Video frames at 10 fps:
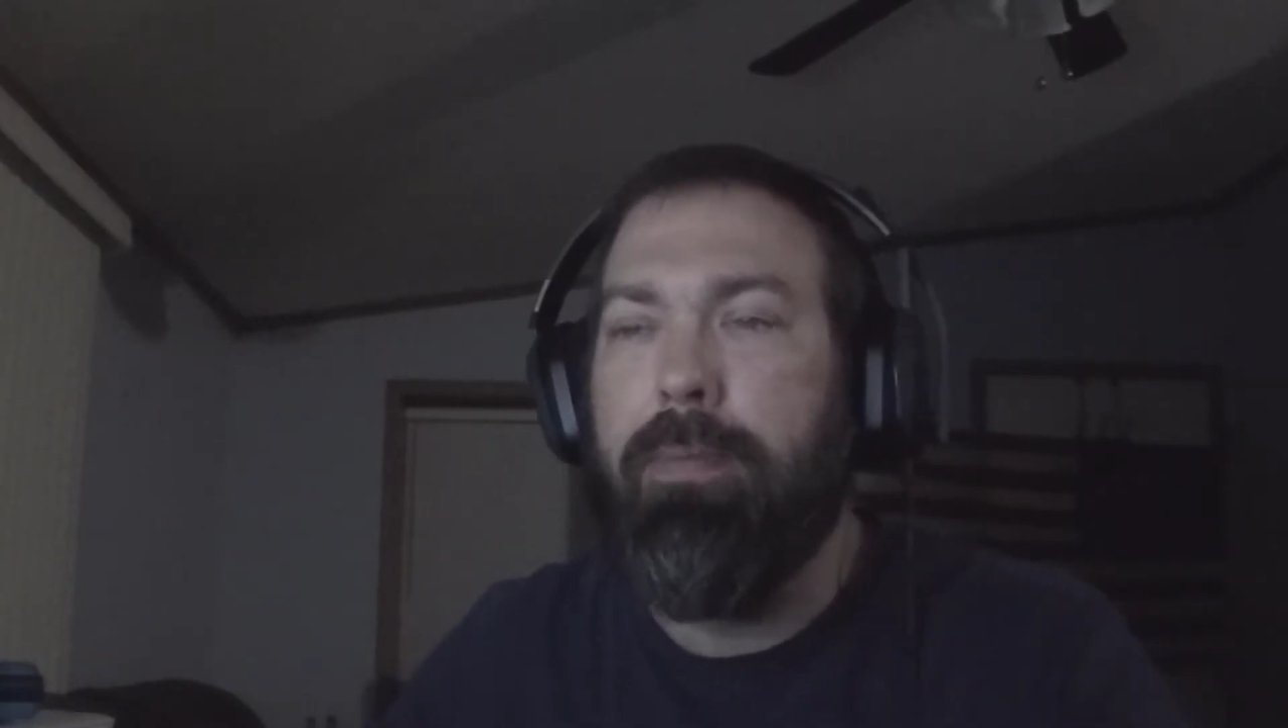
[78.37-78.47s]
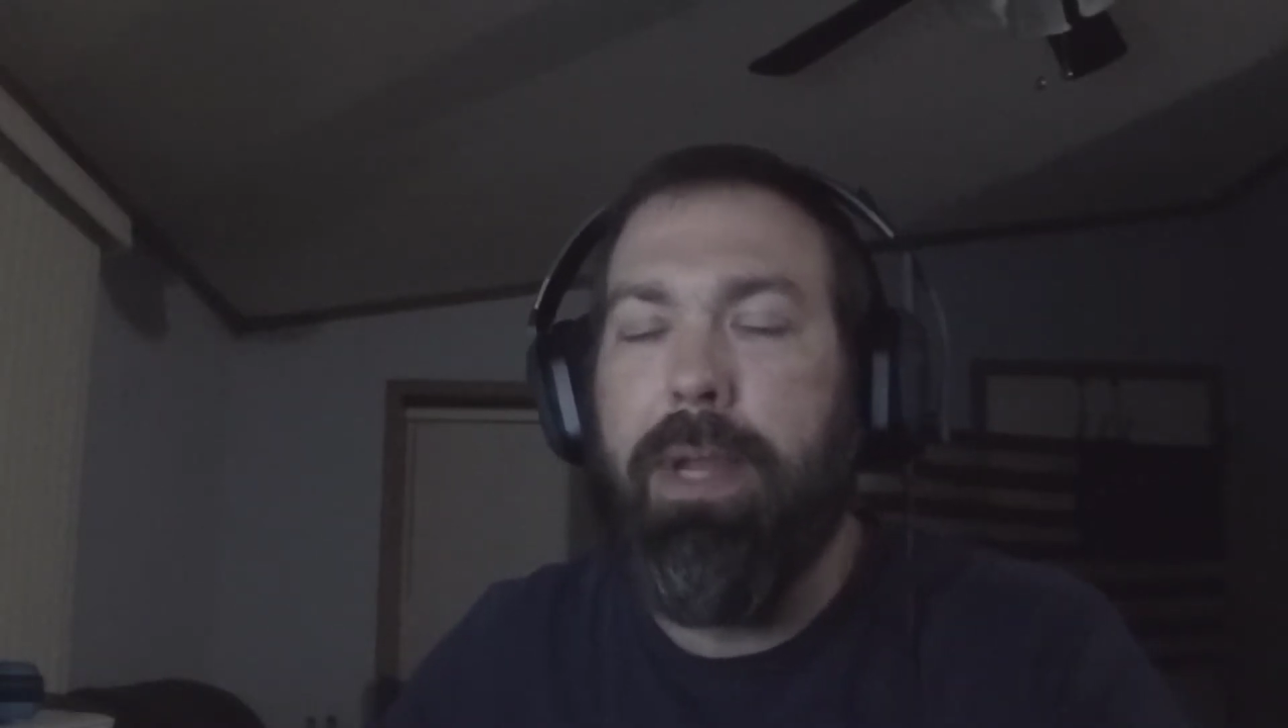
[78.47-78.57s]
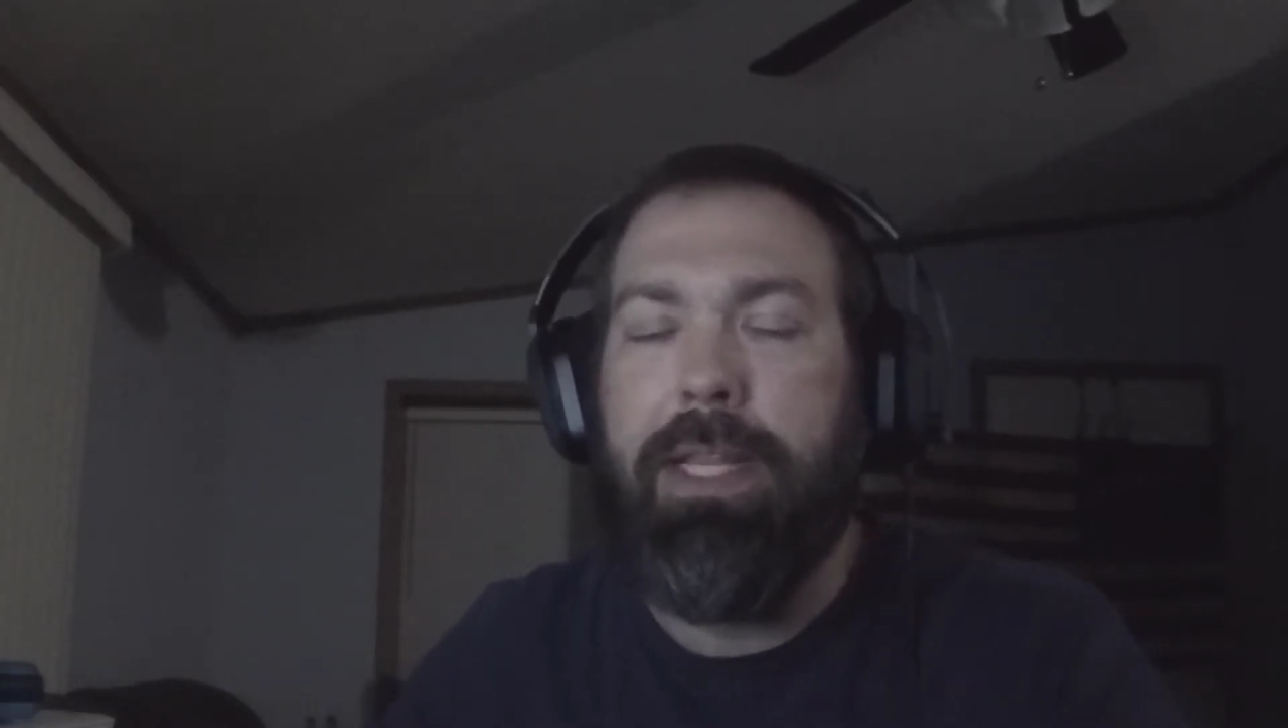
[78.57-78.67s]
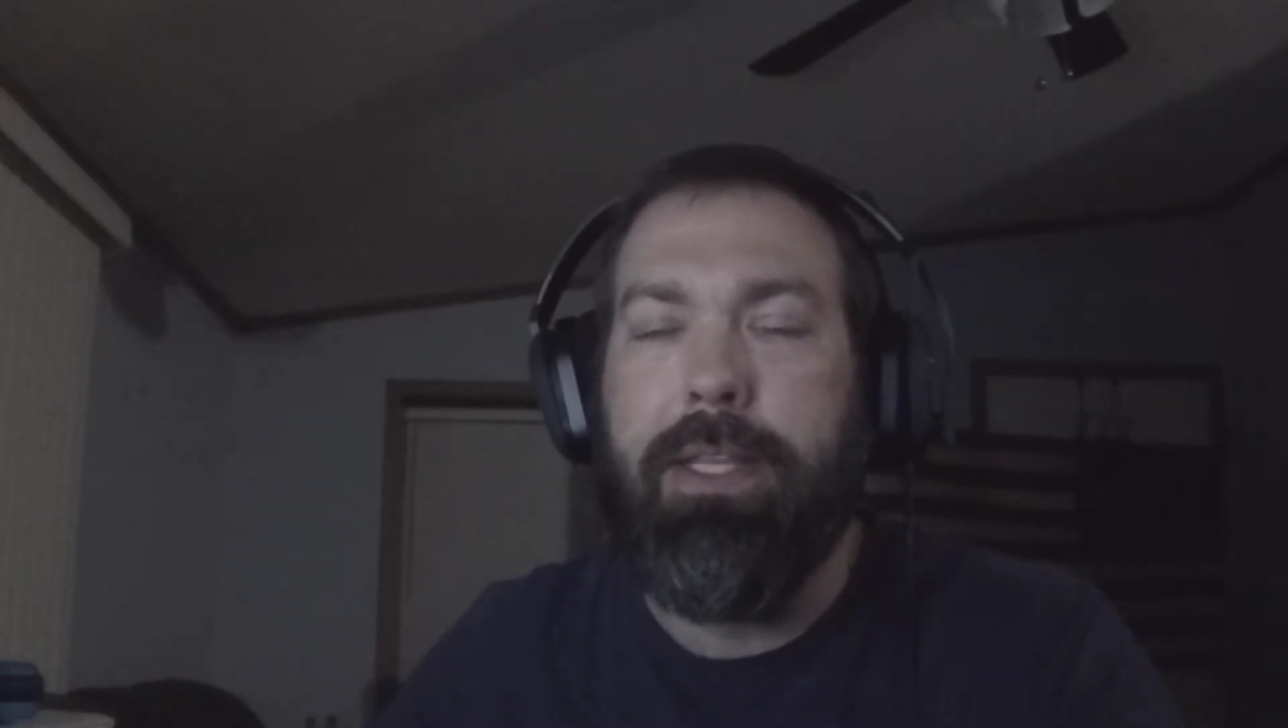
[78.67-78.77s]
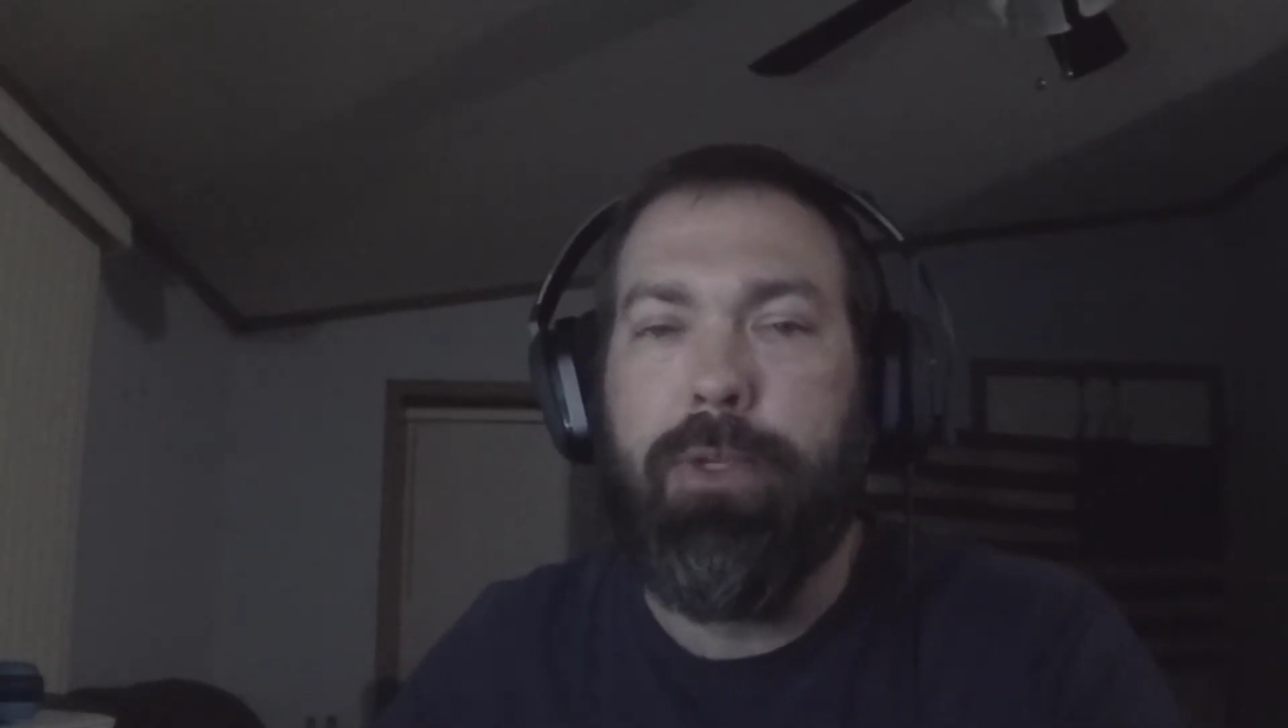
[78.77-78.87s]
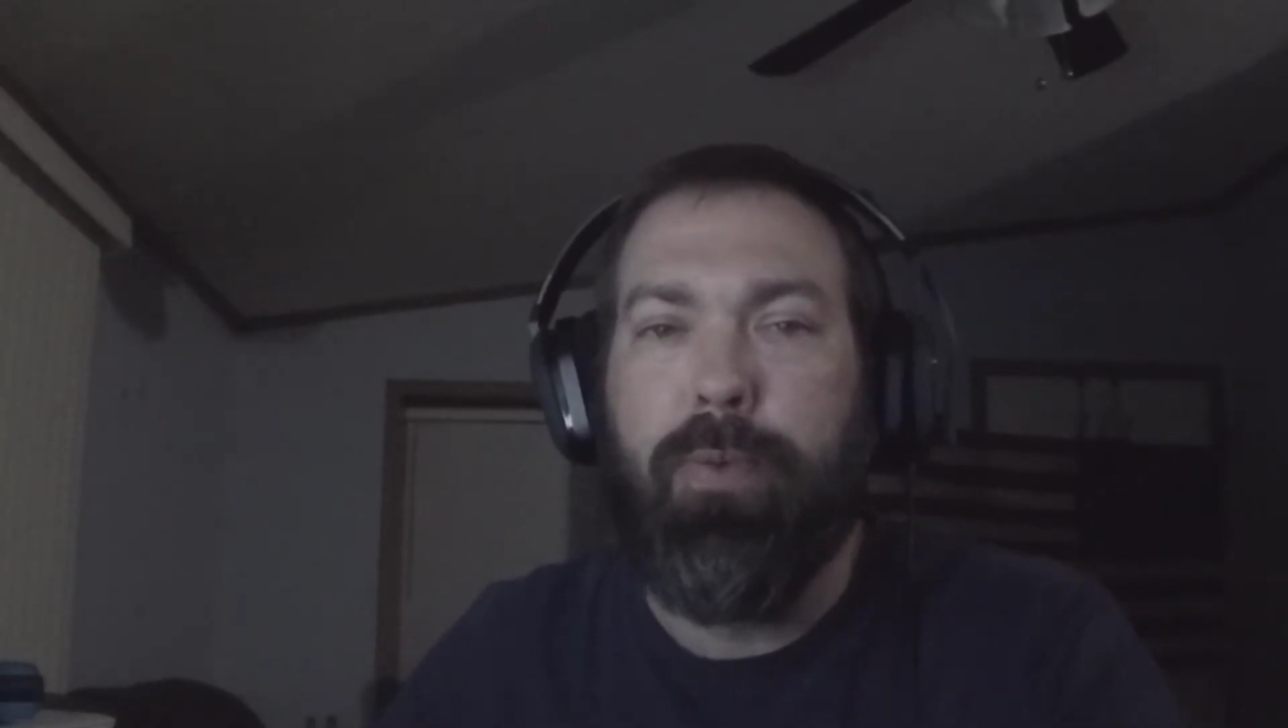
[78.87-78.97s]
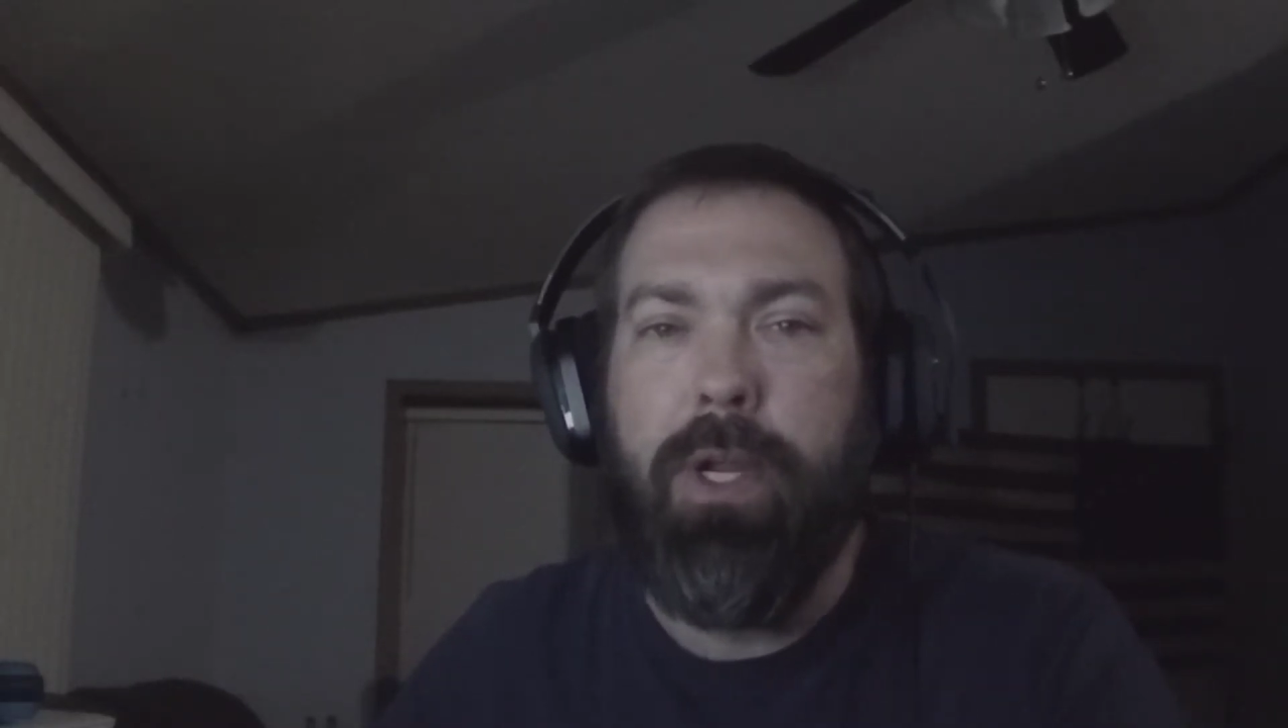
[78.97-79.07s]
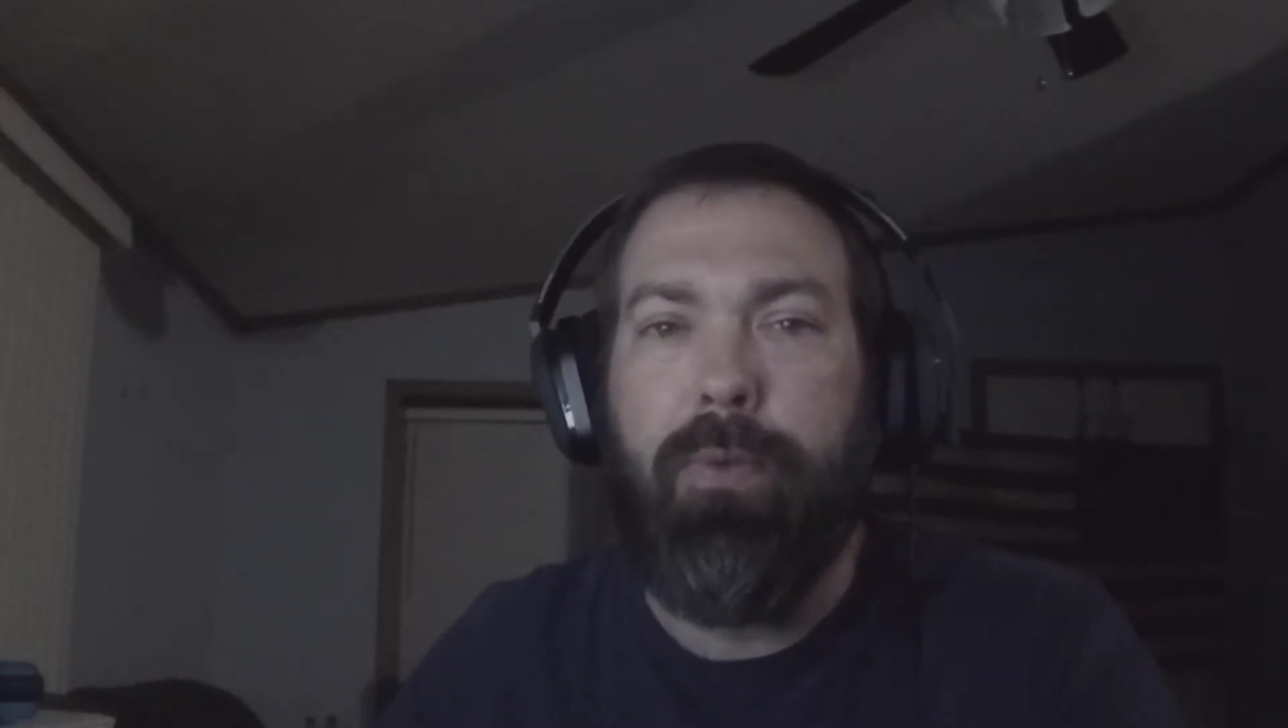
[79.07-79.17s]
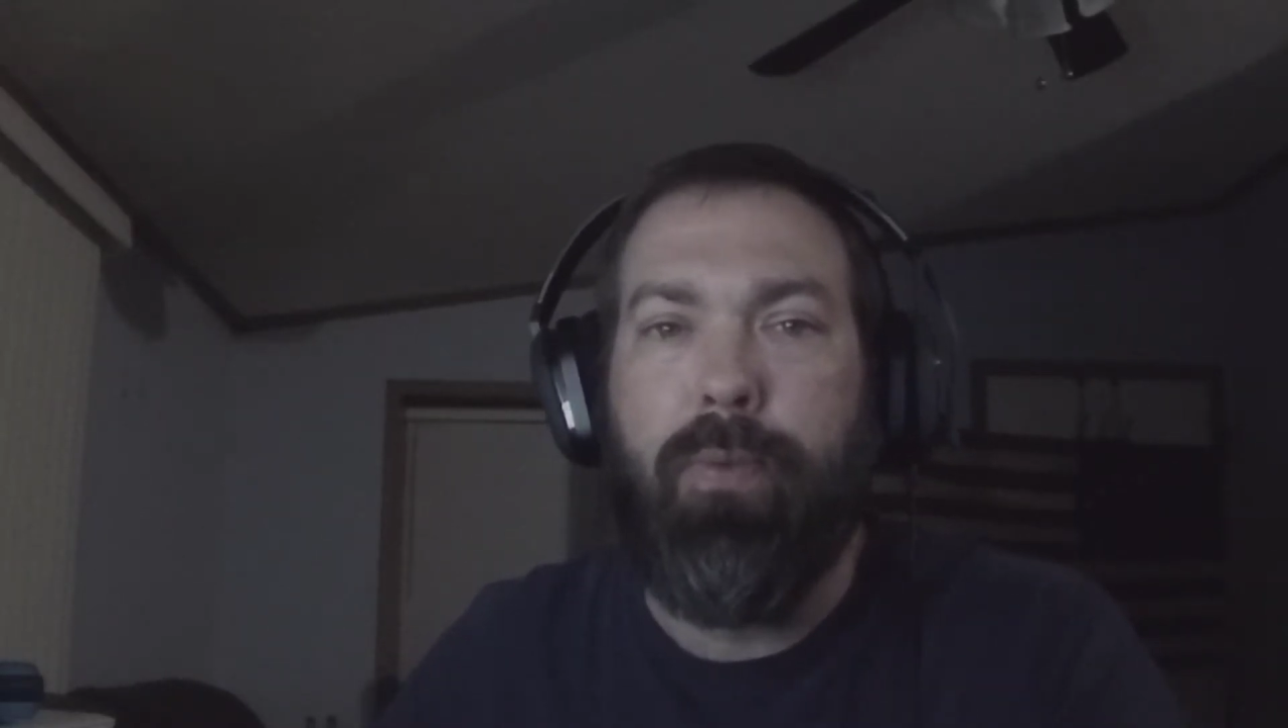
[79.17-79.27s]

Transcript: make this red